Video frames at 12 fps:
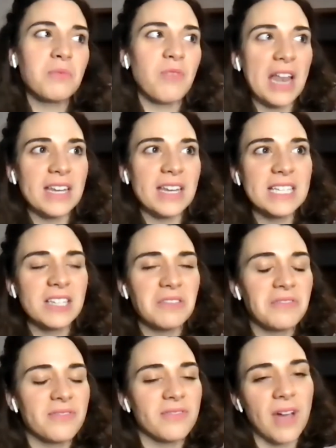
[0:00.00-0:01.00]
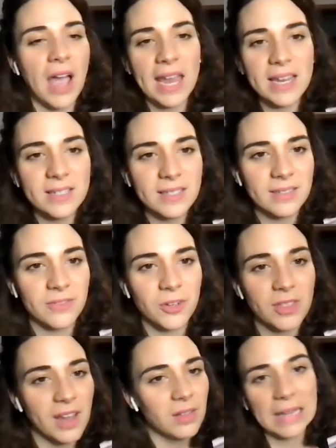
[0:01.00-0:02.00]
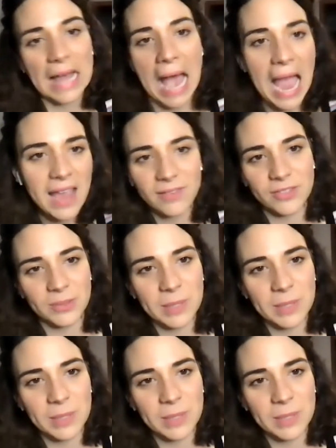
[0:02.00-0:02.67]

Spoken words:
ready to fight for their lives.